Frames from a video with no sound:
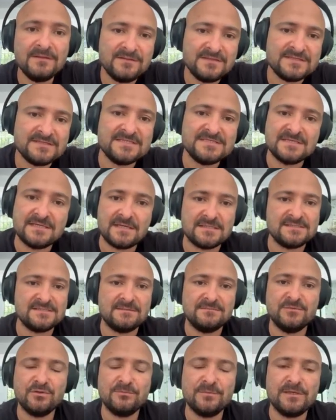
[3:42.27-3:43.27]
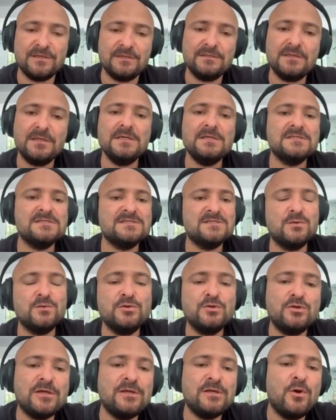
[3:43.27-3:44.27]
This is the custom domain. So
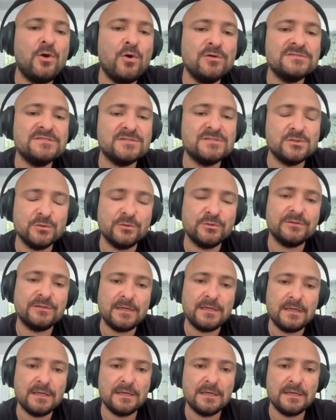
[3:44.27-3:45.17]
you can host your